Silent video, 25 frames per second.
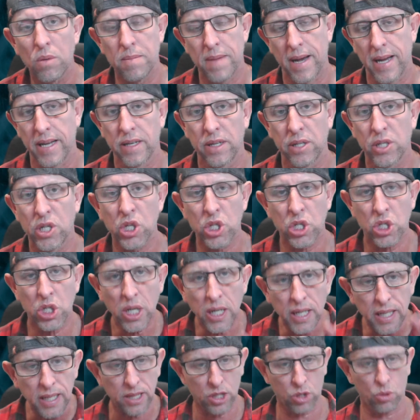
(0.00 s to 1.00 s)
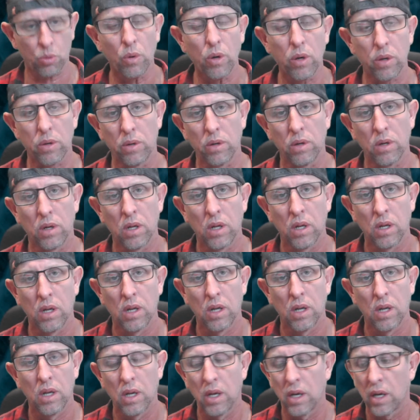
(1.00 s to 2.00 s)
it, mate. Just see it through.
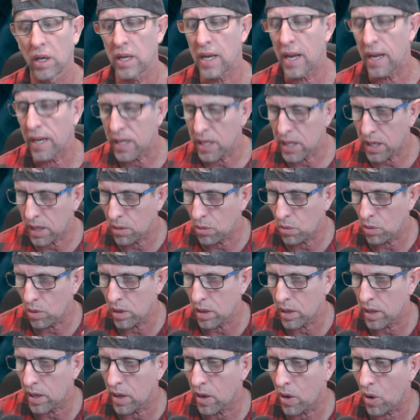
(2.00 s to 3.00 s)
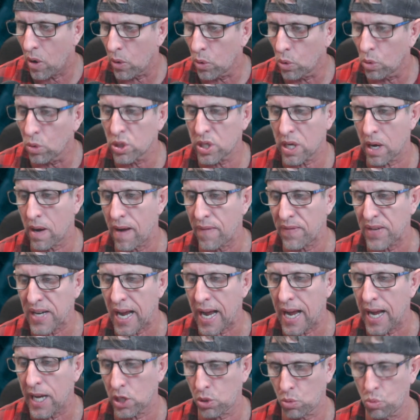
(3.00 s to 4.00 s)
I'd also have
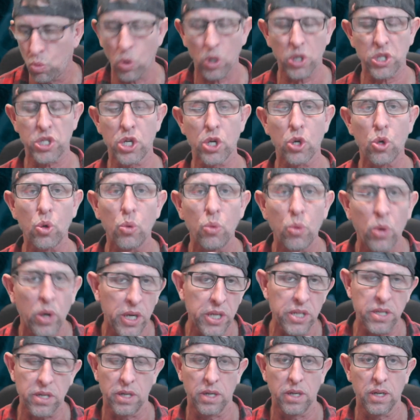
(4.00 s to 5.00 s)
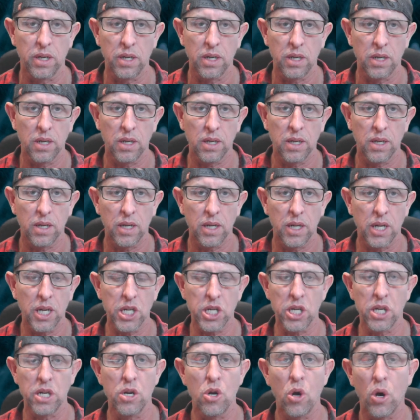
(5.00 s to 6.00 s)
to ask, what is a good reason? Are
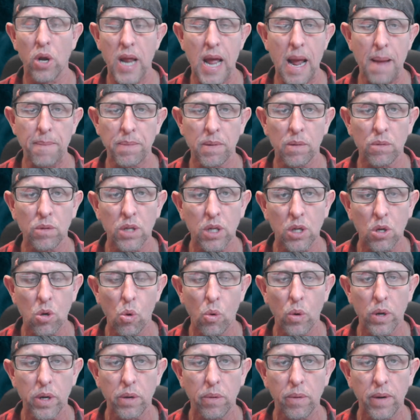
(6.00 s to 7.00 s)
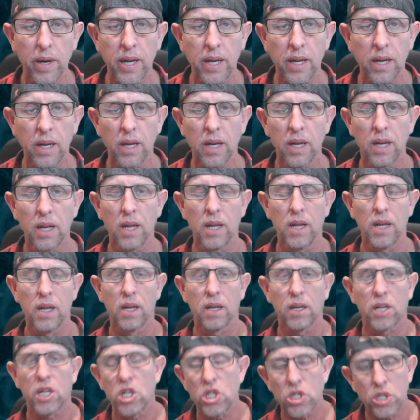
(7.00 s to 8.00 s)
you not happy with the corps you're in?
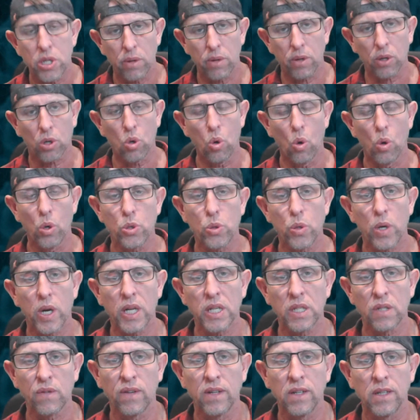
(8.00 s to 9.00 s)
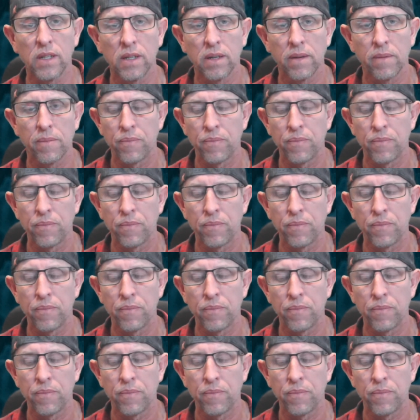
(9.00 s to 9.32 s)
Consider a corps transfer.